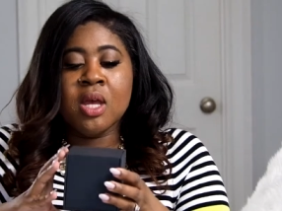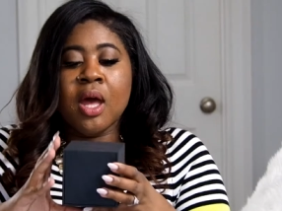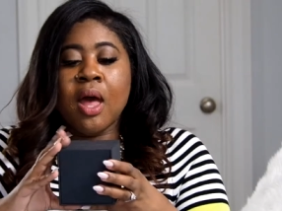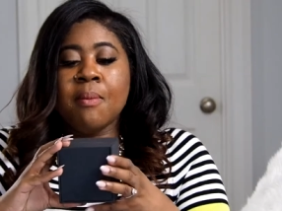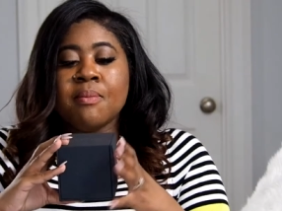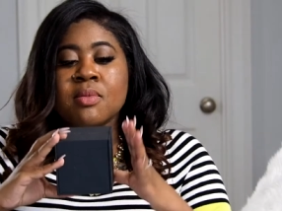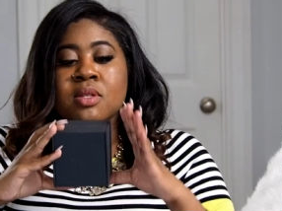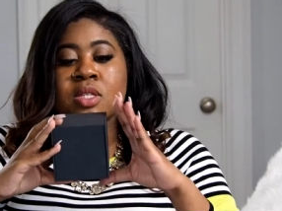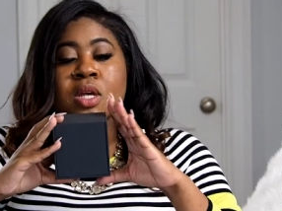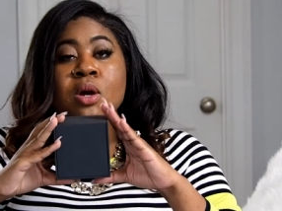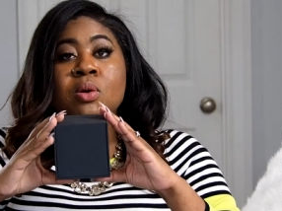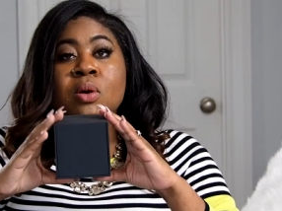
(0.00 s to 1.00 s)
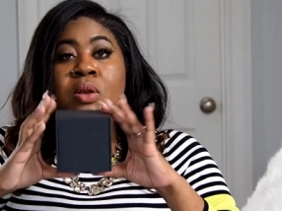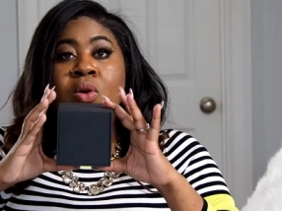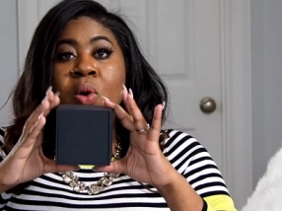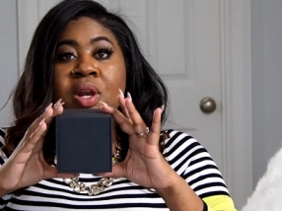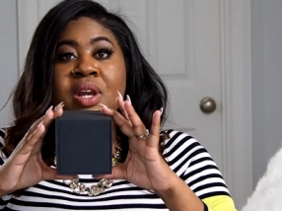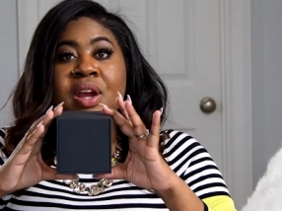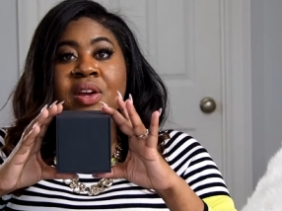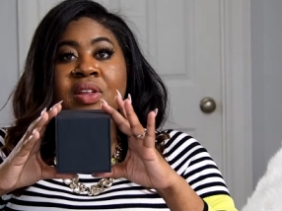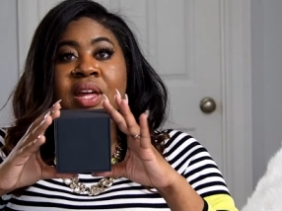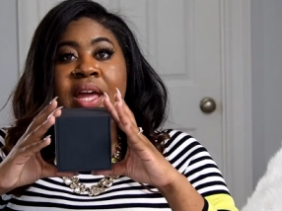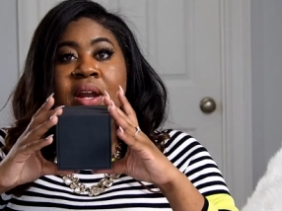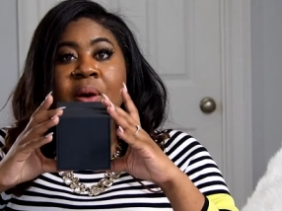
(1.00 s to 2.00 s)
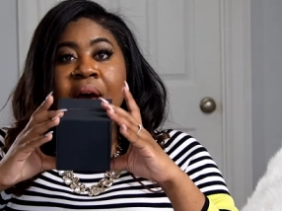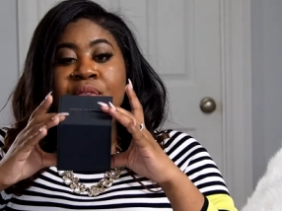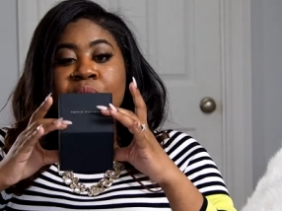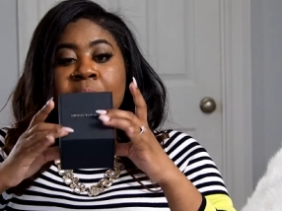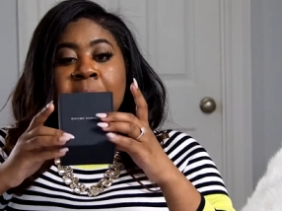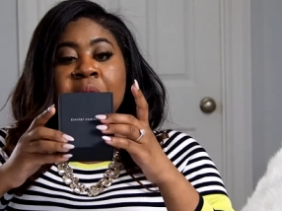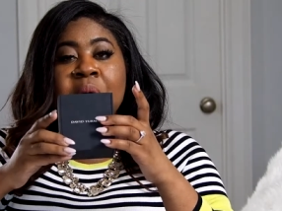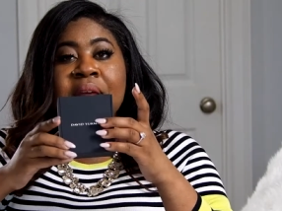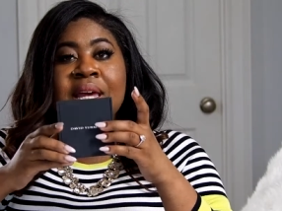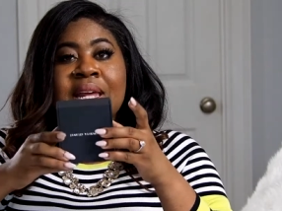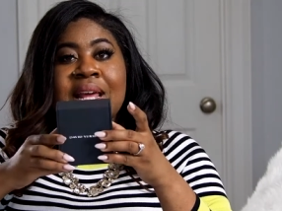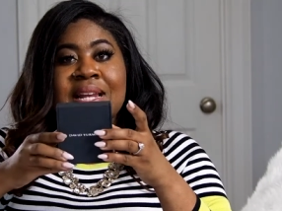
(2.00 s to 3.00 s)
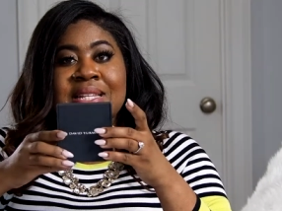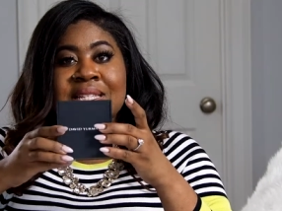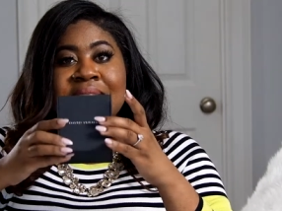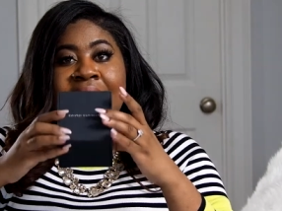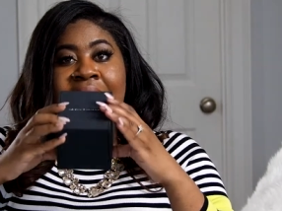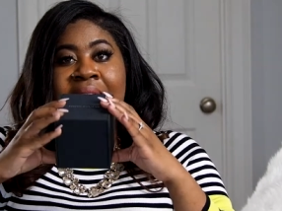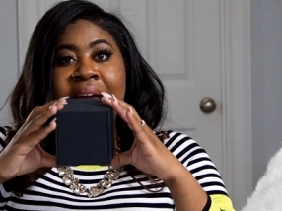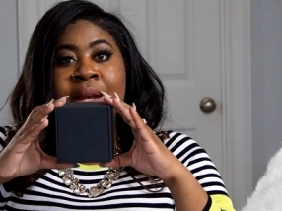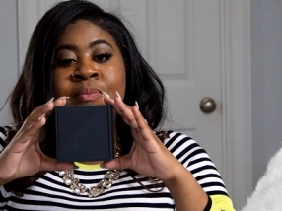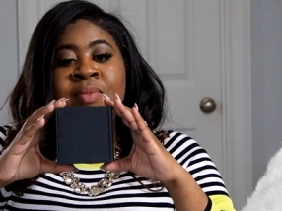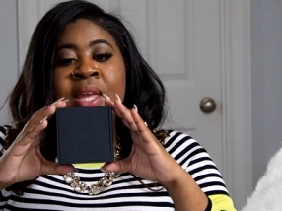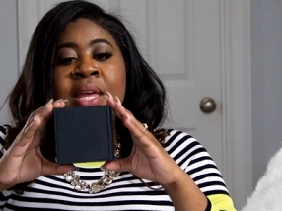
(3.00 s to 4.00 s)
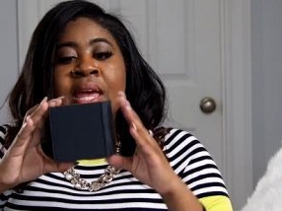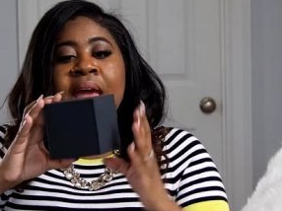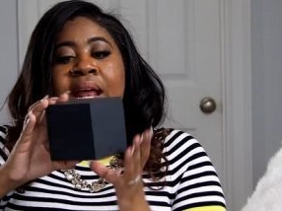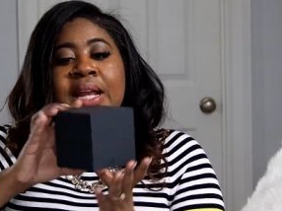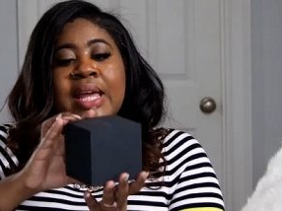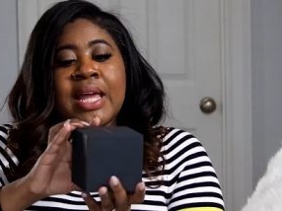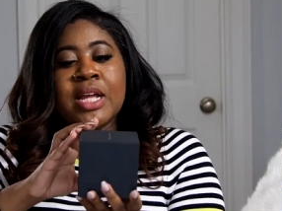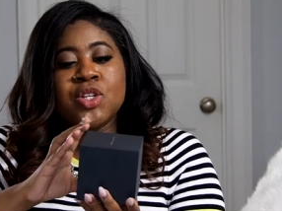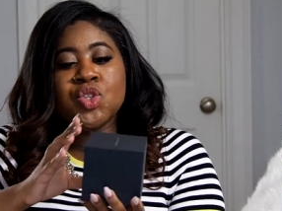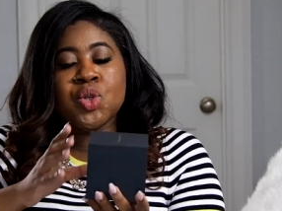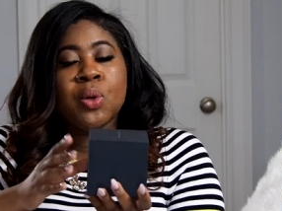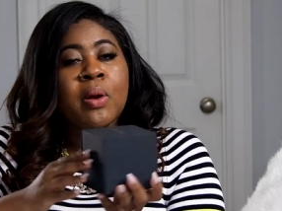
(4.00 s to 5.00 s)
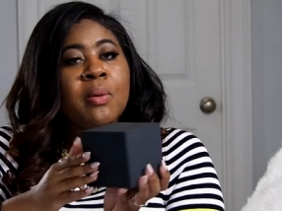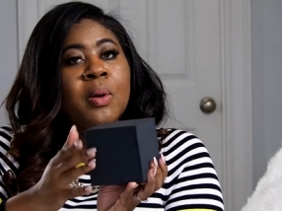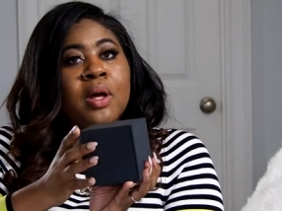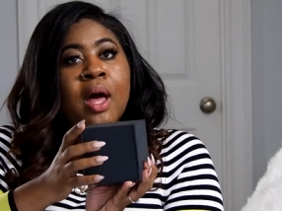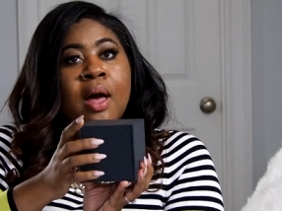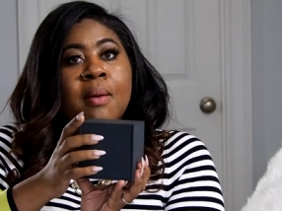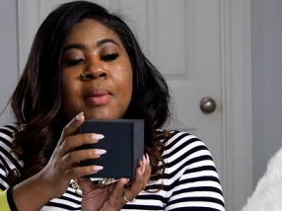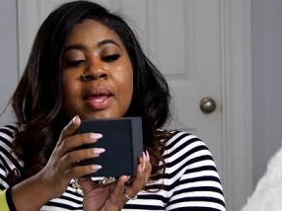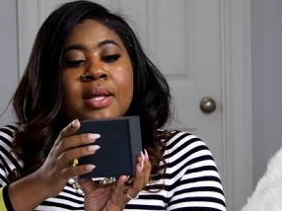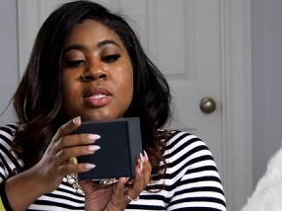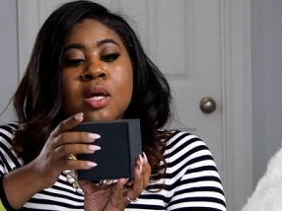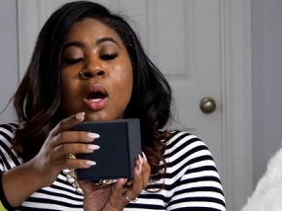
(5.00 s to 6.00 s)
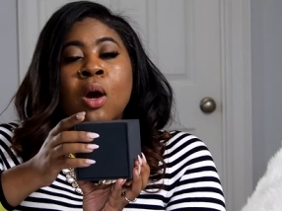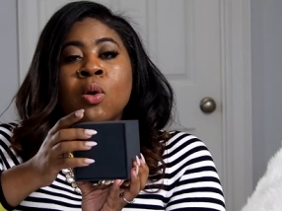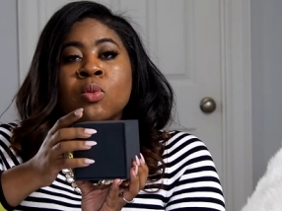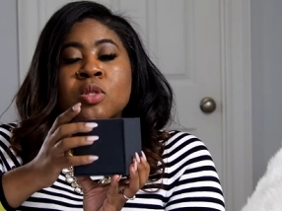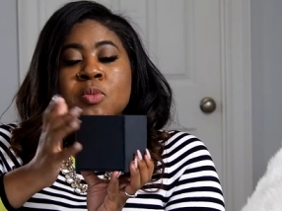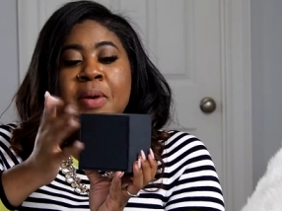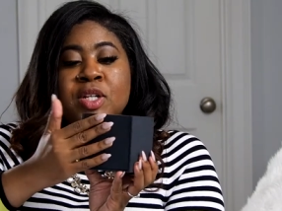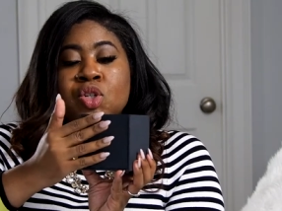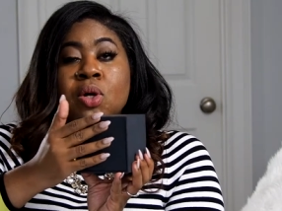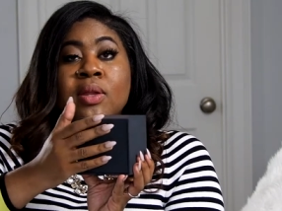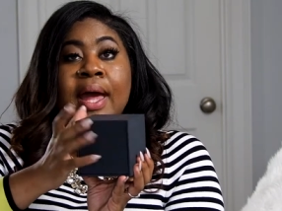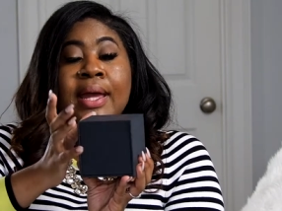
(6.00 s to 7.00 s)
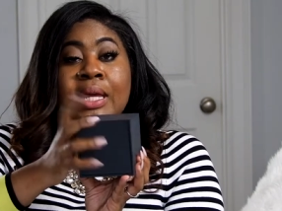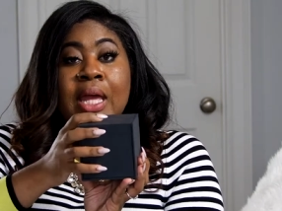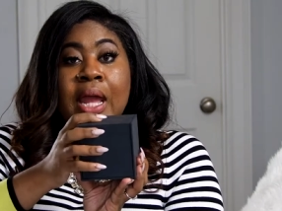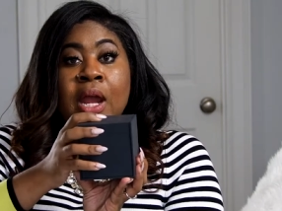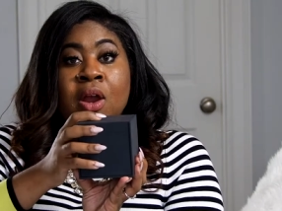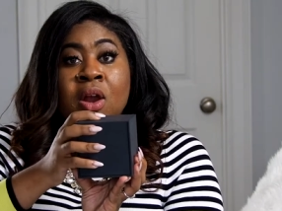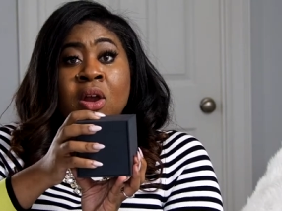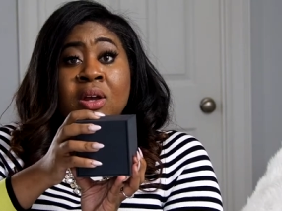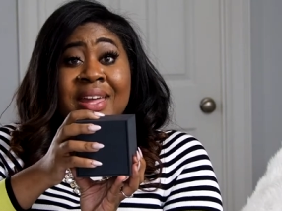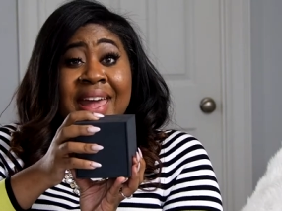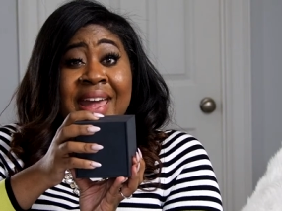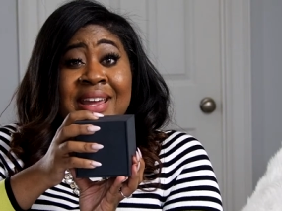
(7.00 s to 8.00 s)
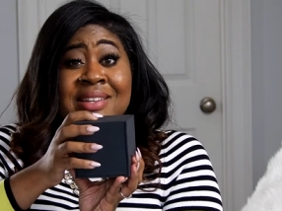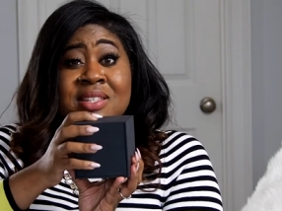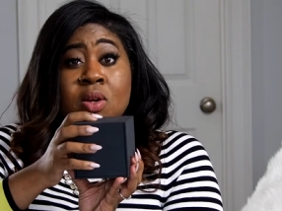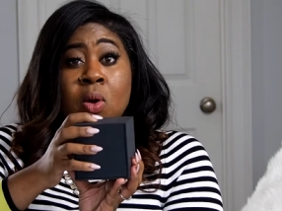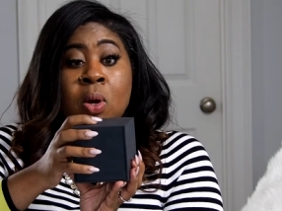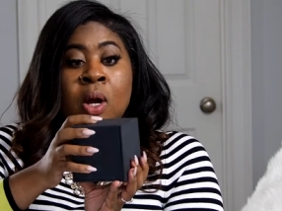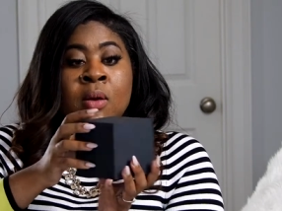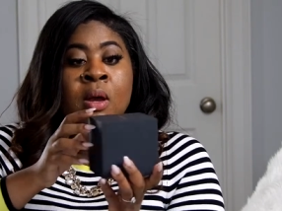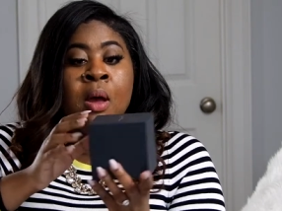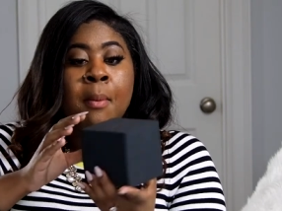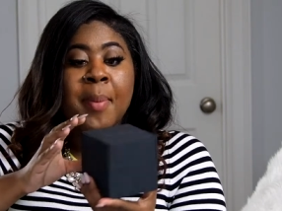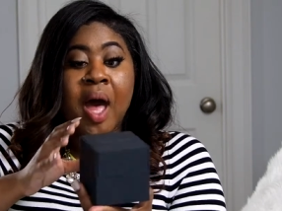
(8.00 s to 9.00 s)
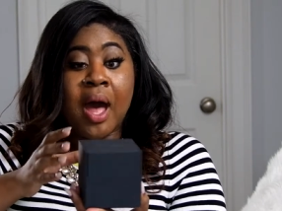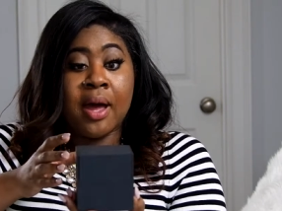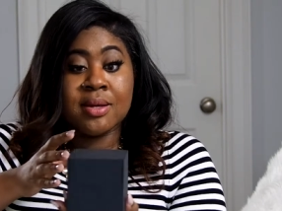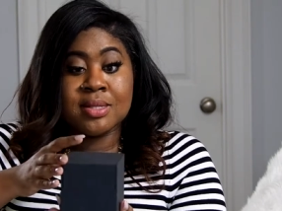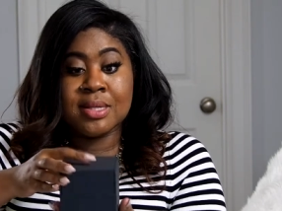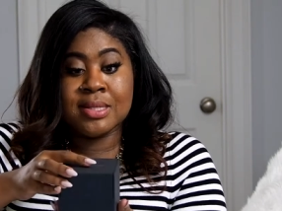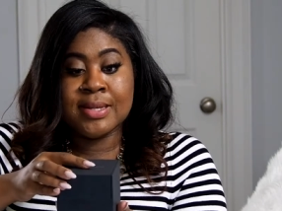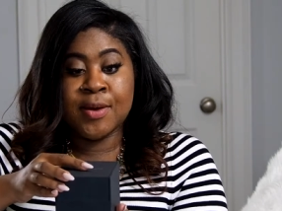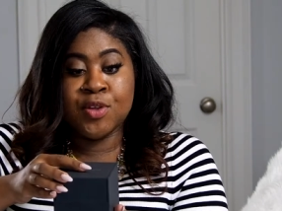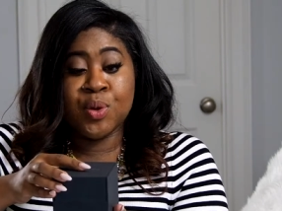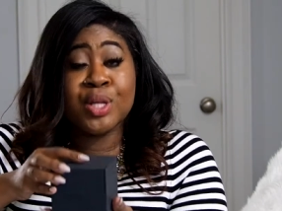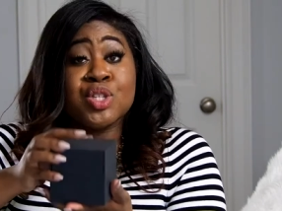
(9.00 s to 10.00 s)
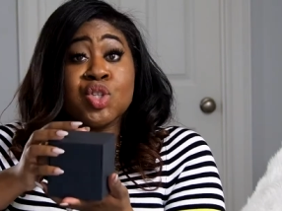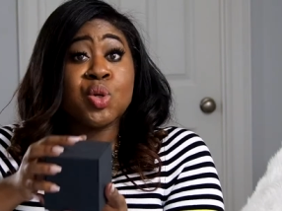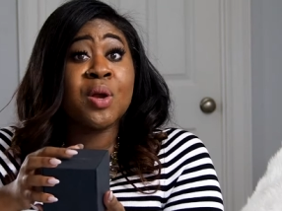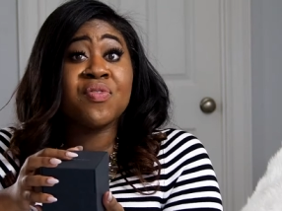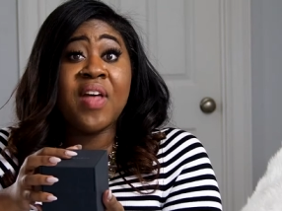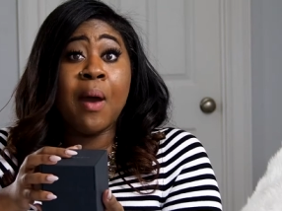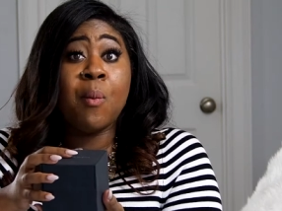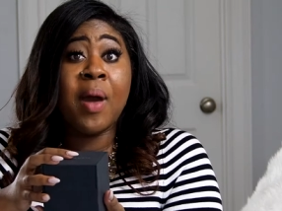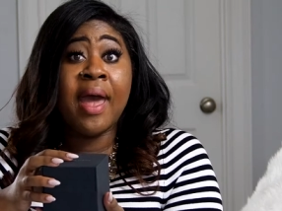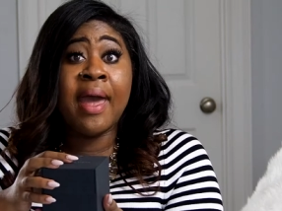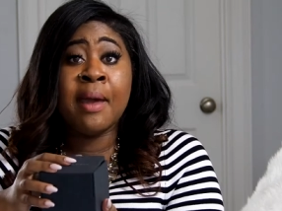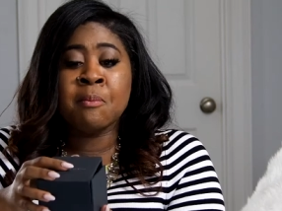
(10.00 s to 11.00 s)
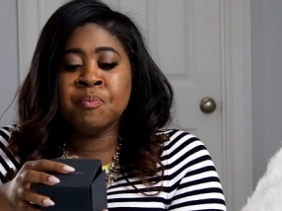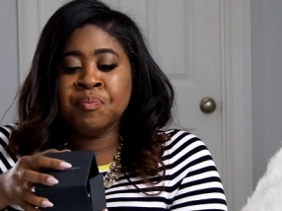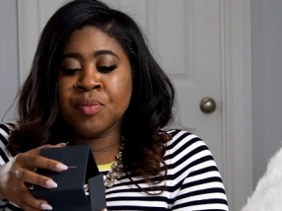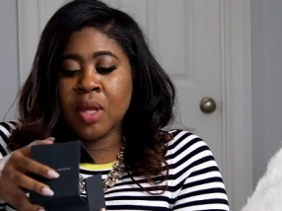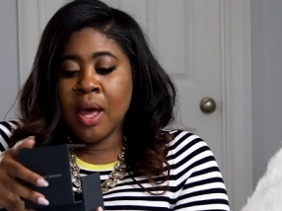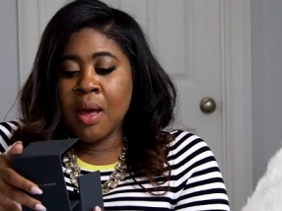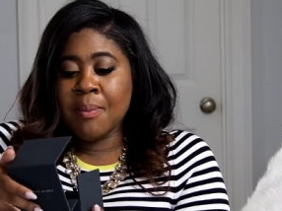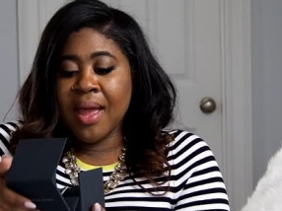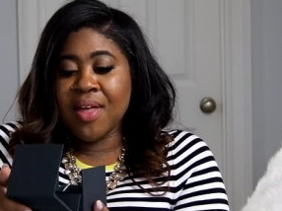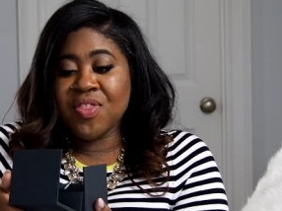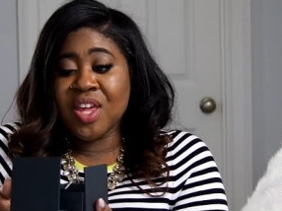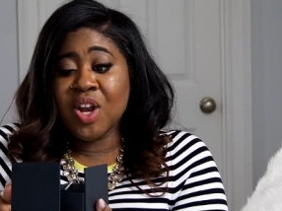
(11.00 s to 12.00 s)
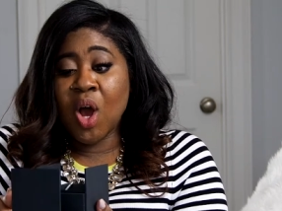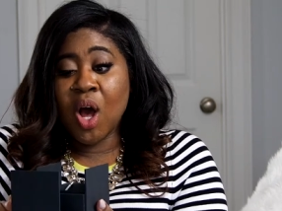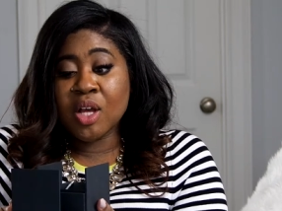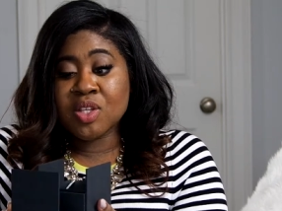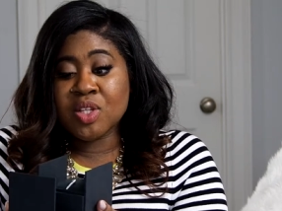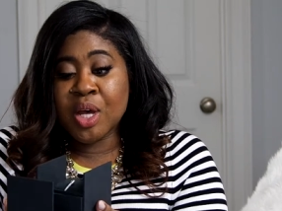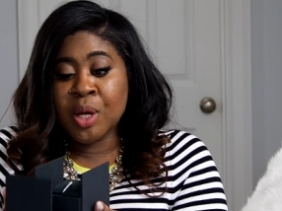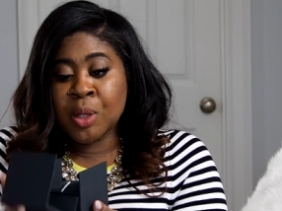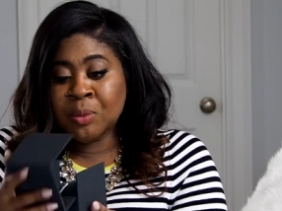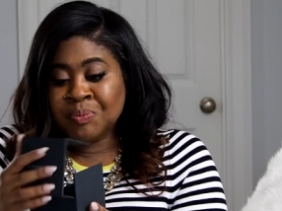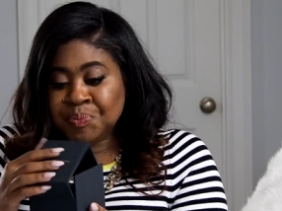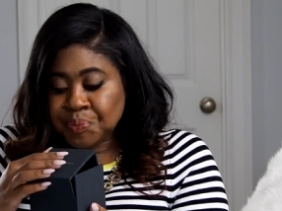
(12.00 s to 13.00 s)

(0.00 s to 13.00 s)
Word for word: Um, so ordinarily it'll have a ribbon on it and it's tied and each jewelry will come in its own special like care case or box. So you can store it that way um, and then also